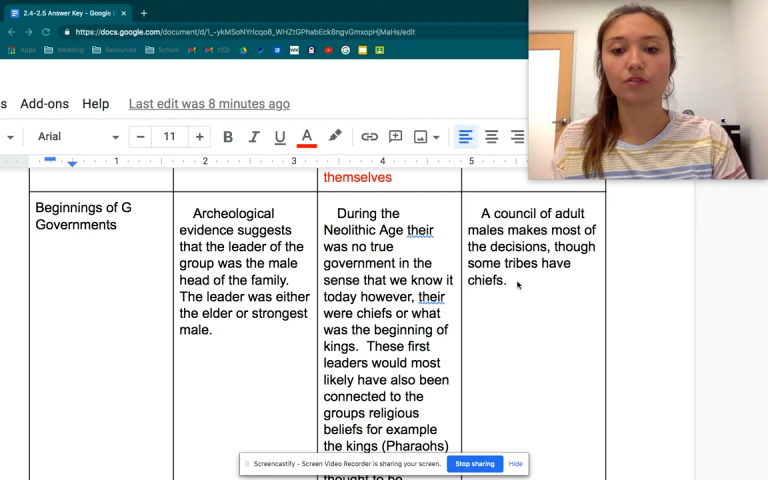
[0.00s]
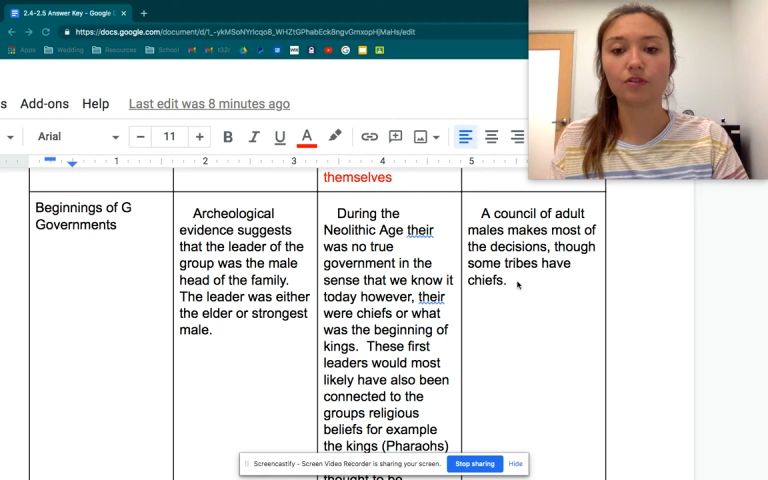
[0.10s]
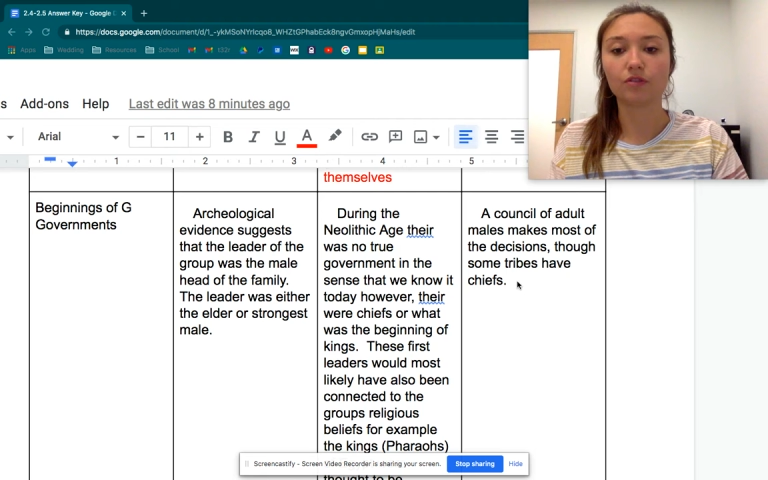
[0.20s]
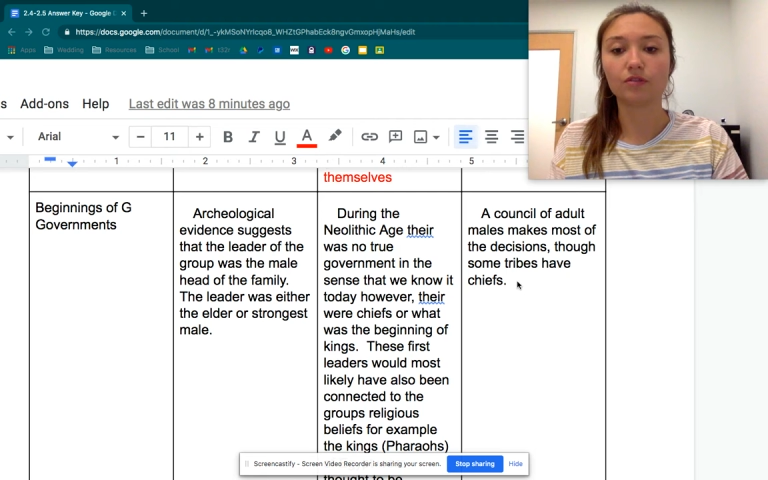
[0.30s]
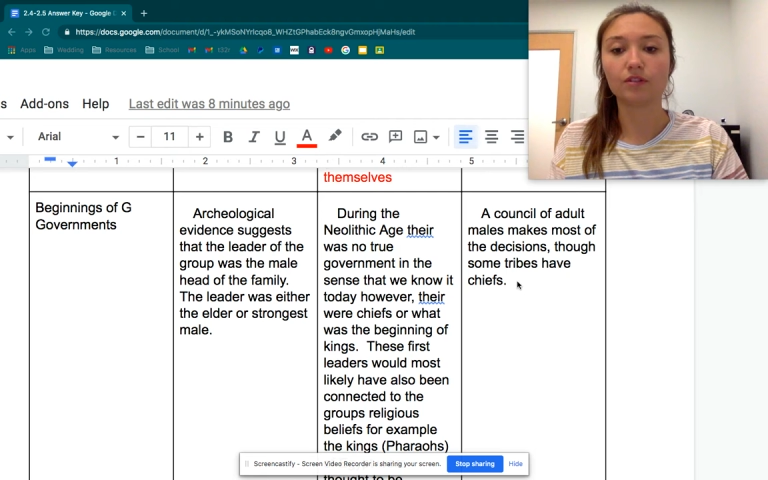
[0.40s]

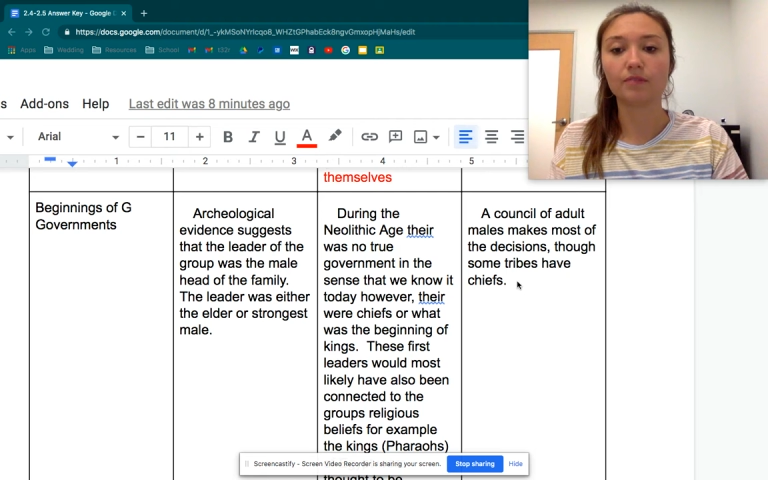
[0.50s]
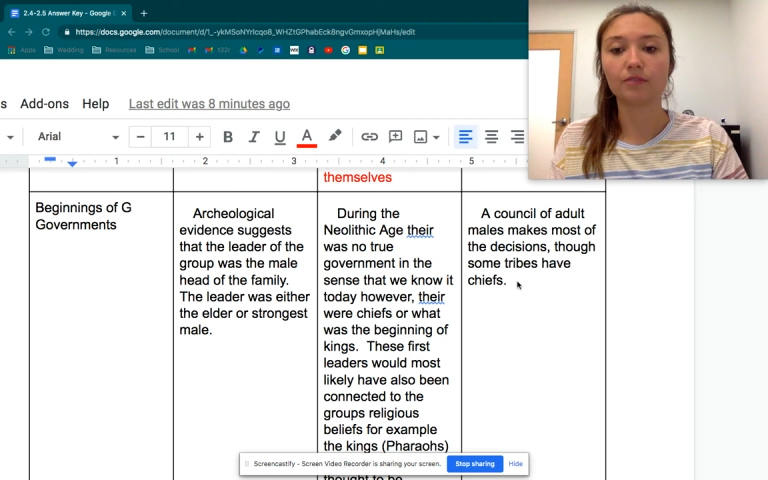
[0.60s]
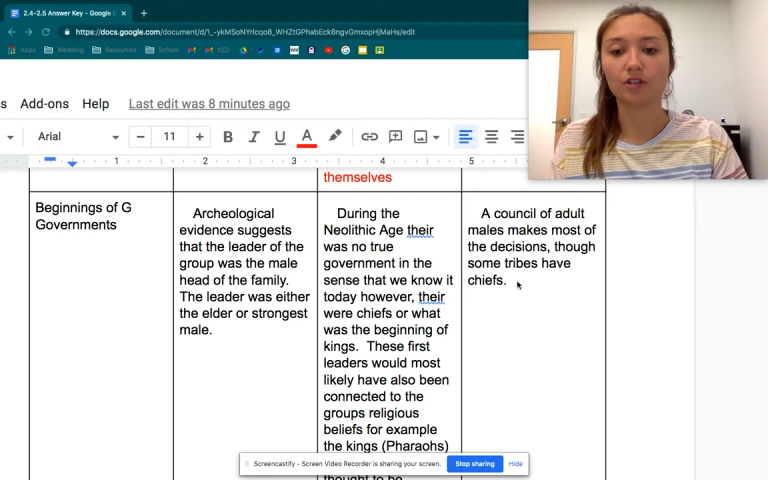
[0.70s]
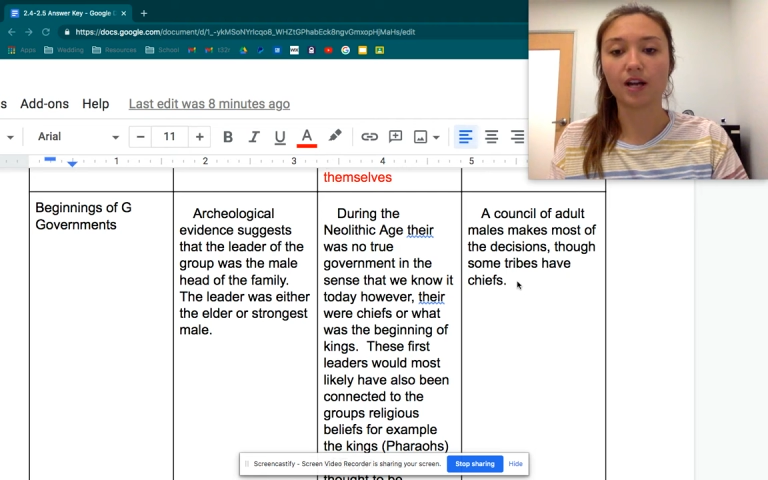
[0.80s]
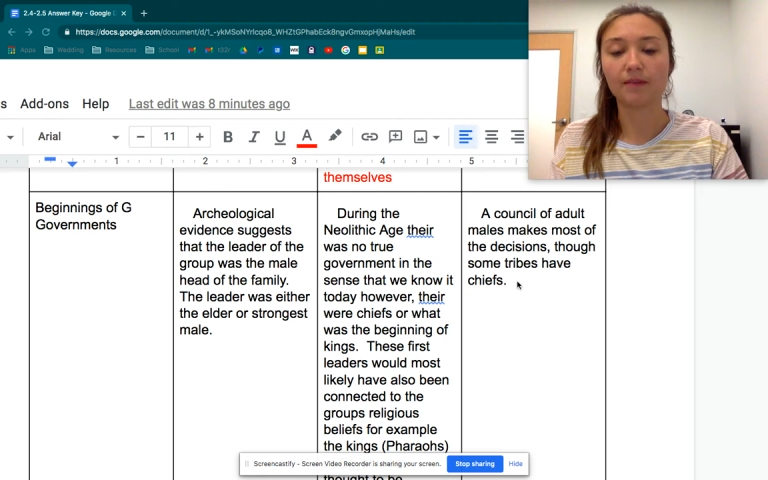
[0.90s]
though some
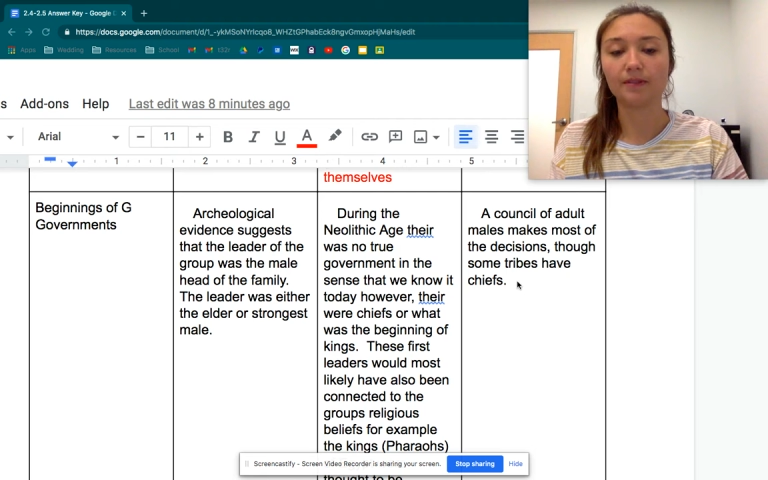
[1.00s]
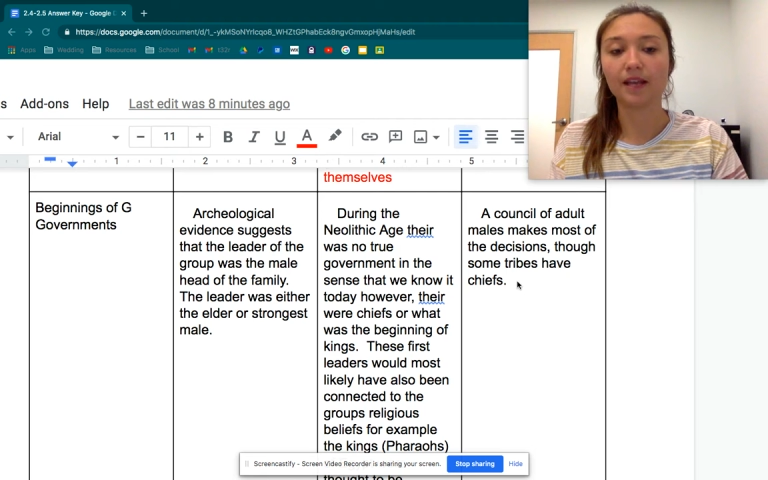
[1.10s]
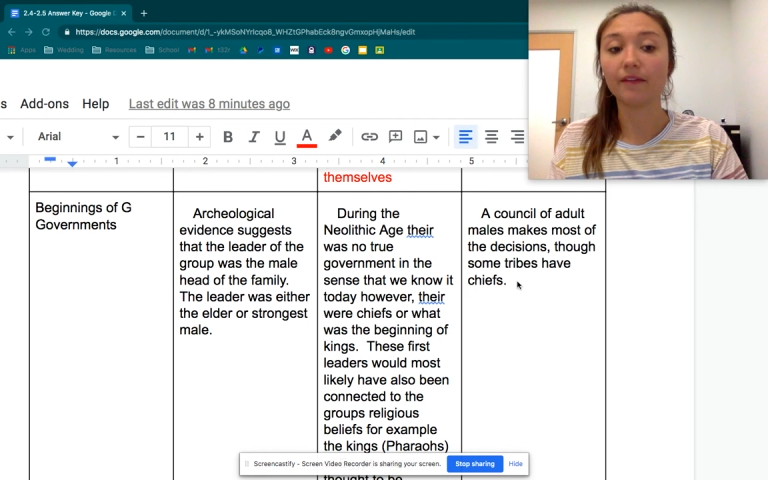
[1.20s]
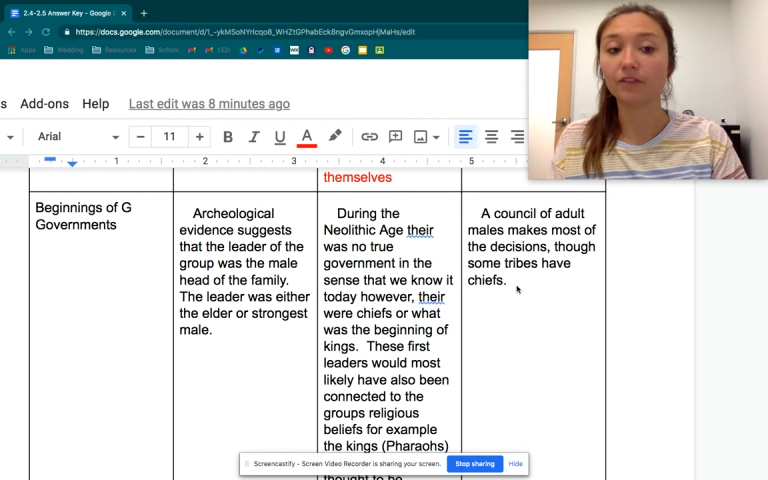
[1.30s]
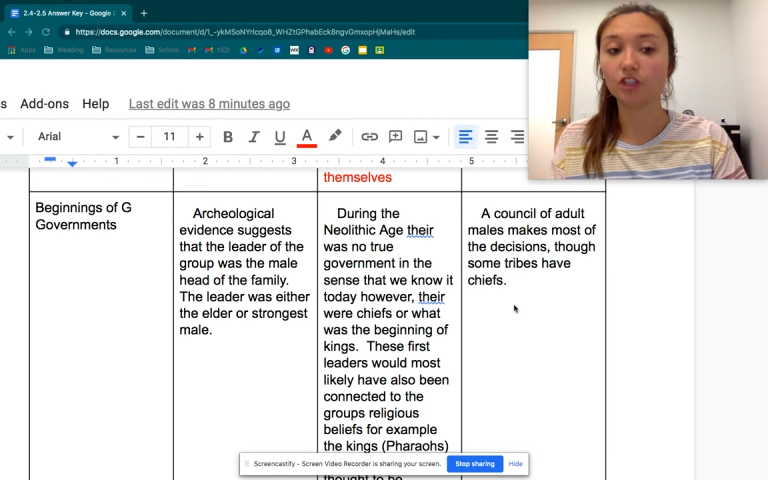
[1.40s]
tribes
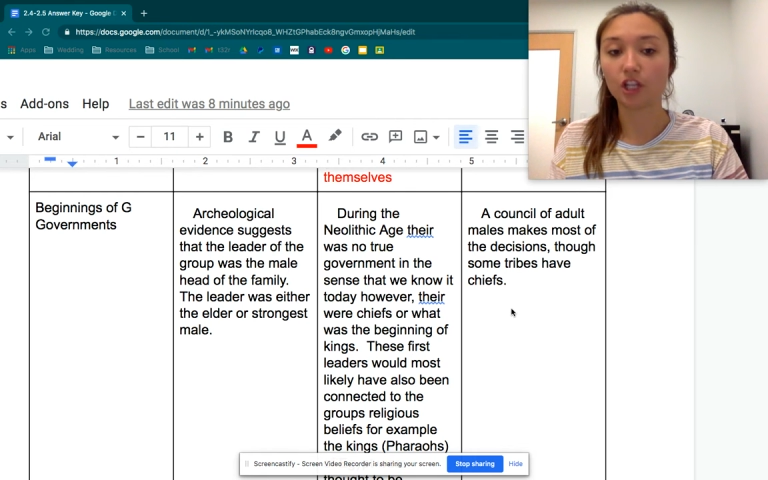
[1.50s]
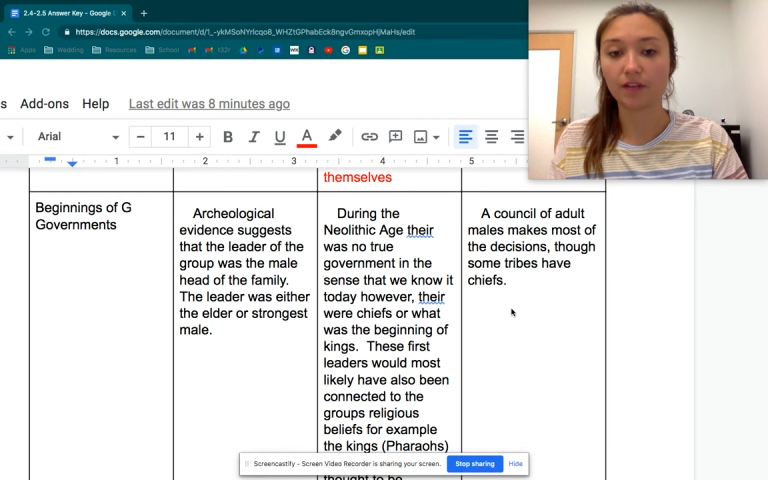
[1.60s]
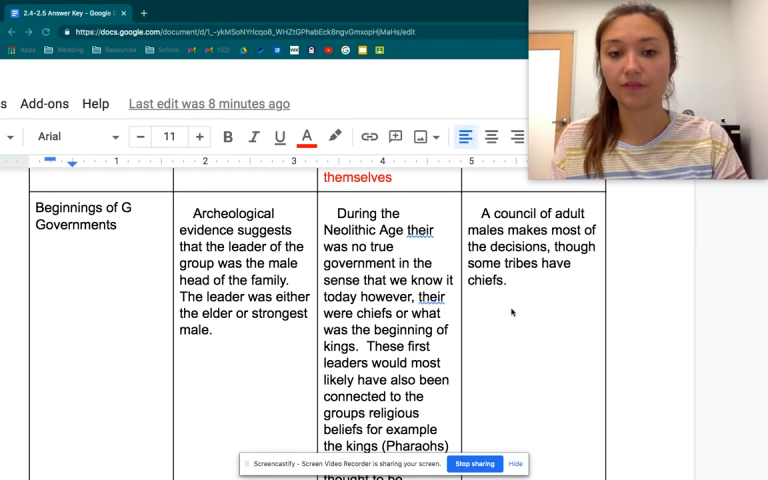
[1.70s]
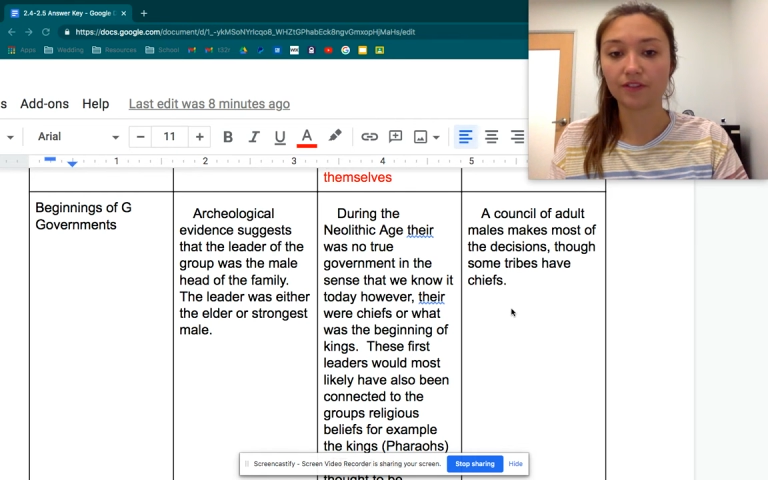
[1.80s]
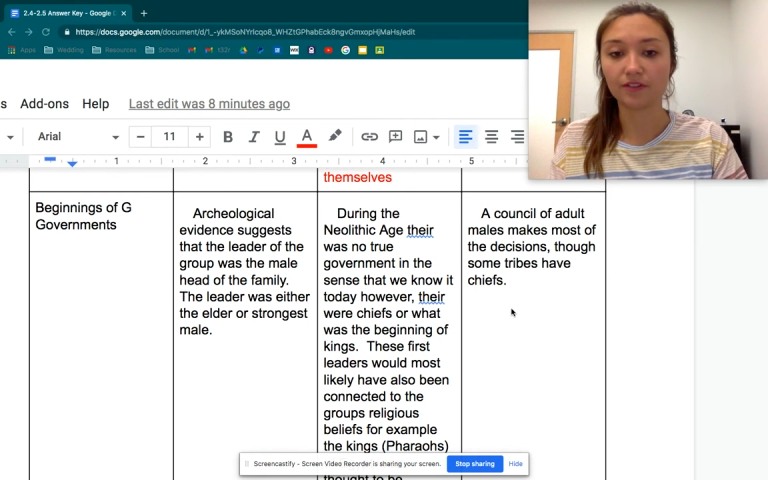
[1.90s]
have
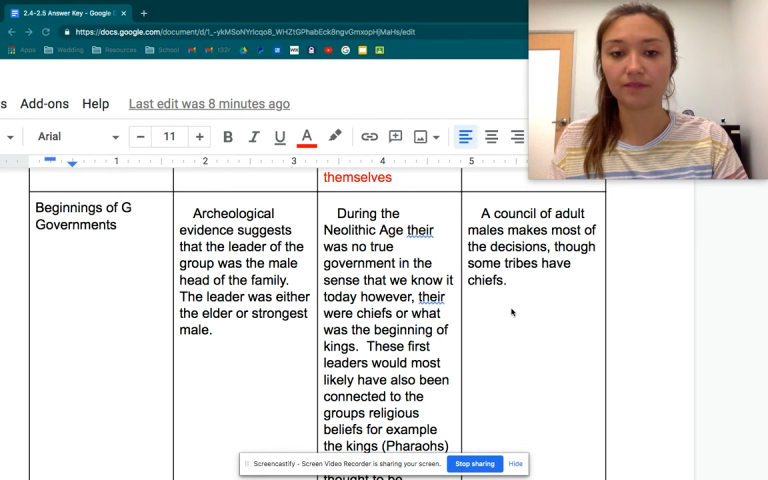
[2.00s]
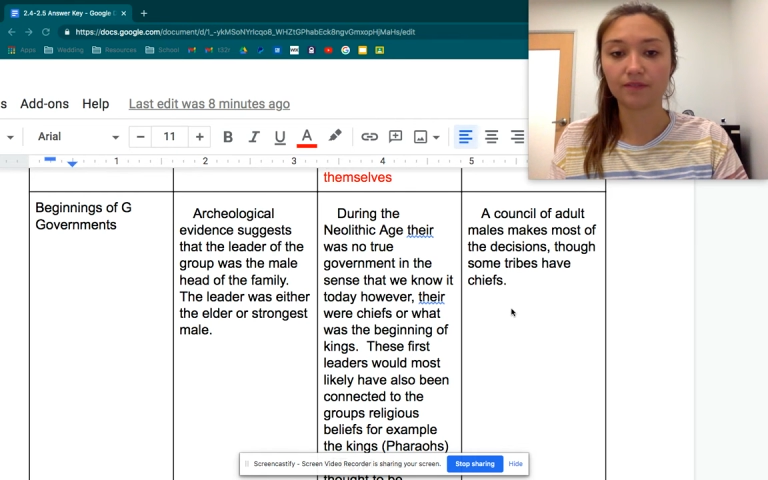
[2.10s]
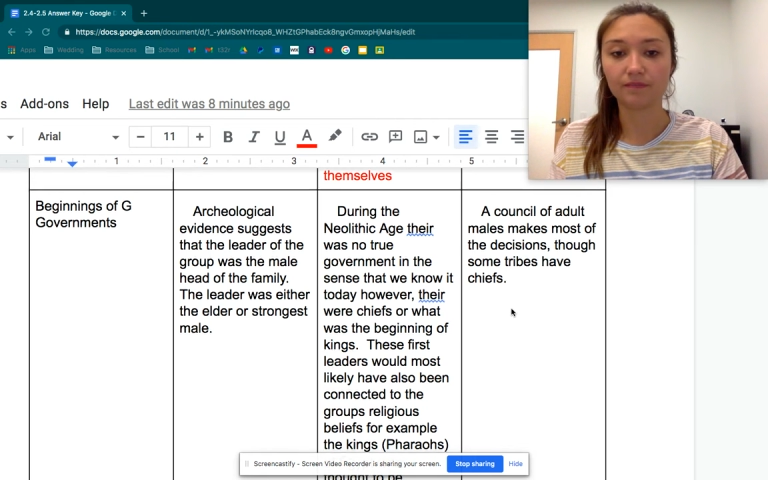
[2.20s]
chiefs.